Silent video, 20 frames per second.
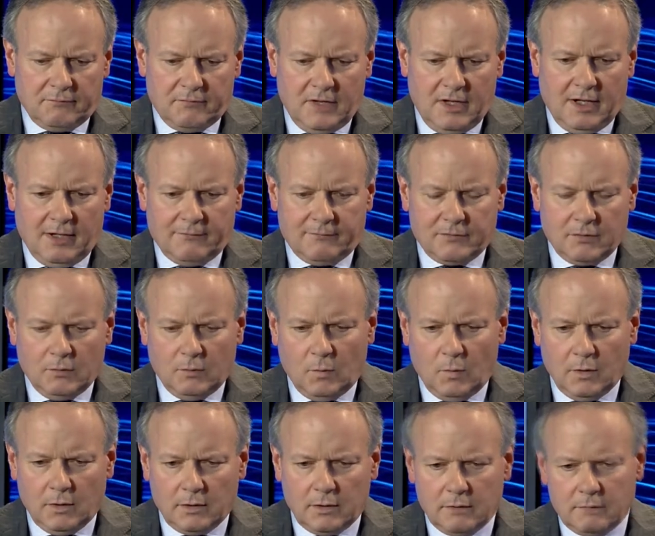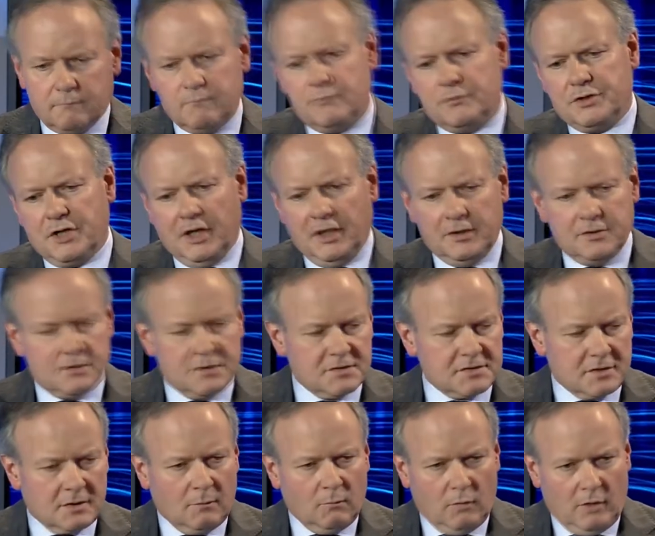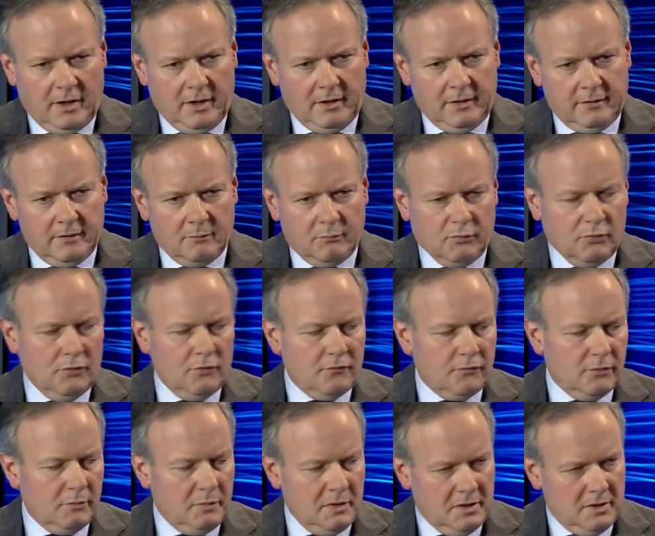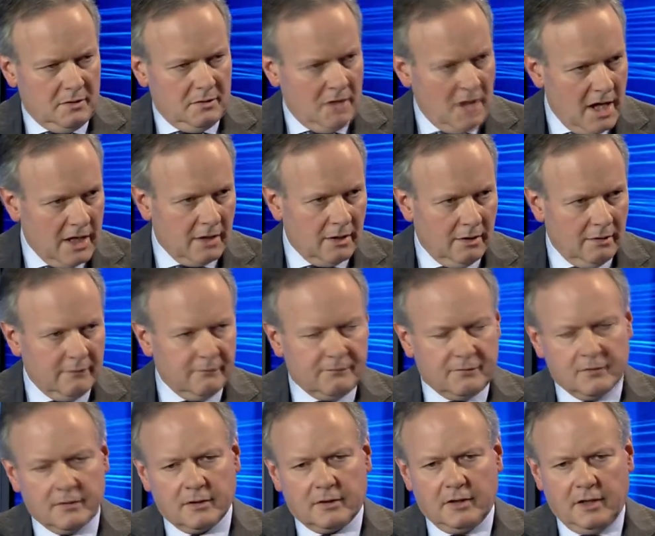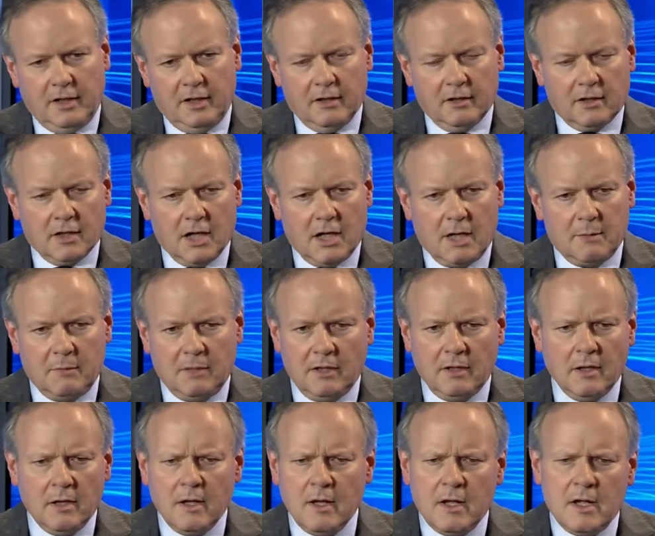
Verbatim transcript: NAFTA were changed in some way that proved to be negative for the Canadian economy,